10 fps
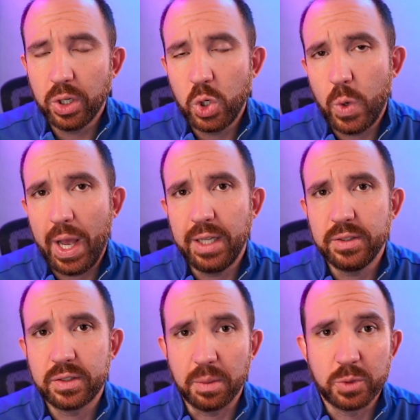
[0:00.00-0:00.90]
who
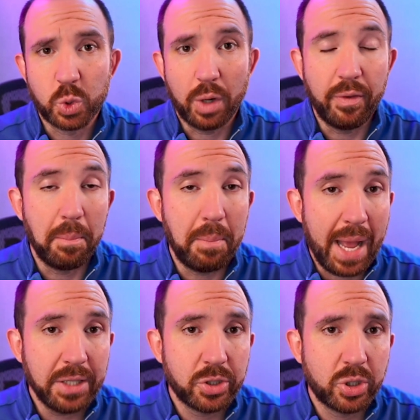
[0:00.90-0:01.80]
has some sort of a
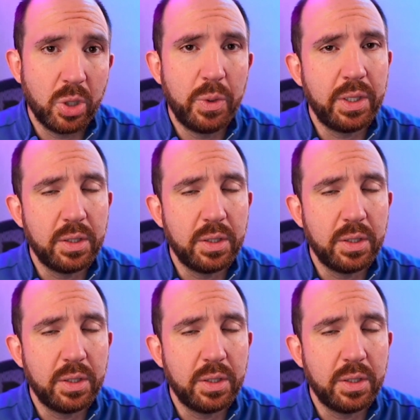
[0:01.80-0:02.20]
match going